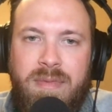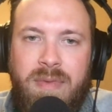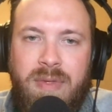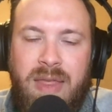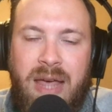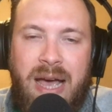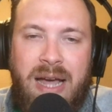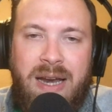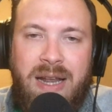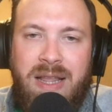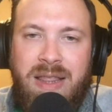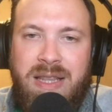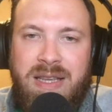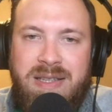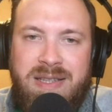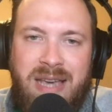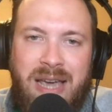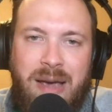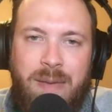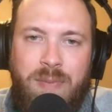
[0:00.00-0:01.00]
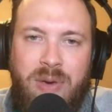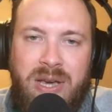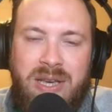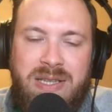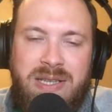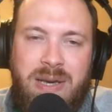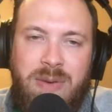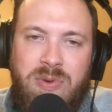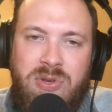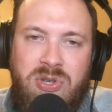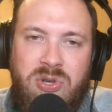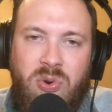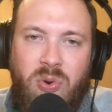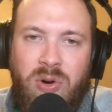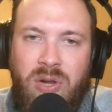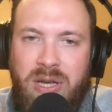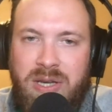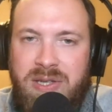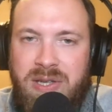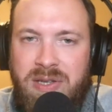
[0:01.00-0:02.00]
that in this game because he was
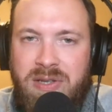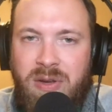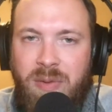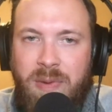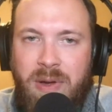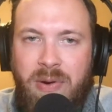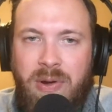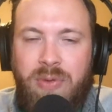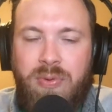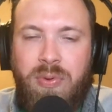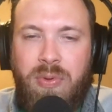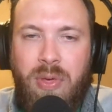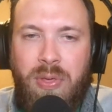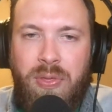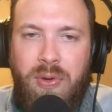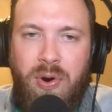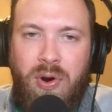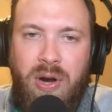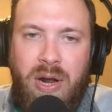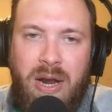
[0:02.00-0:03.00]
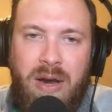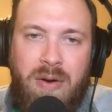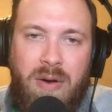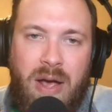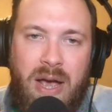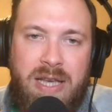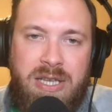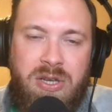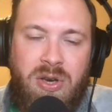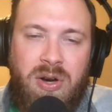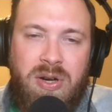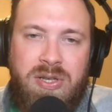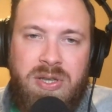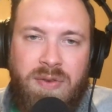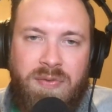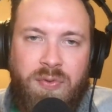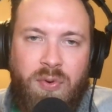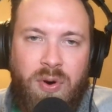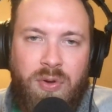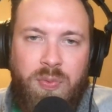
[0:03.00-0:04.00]
scoreless until midway through the third. And as good as the
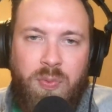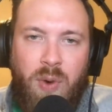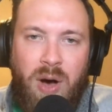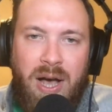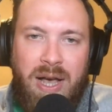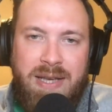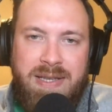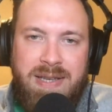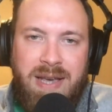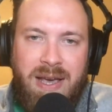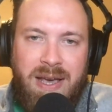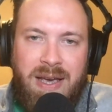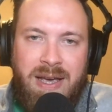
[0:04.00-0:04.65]
fourth was,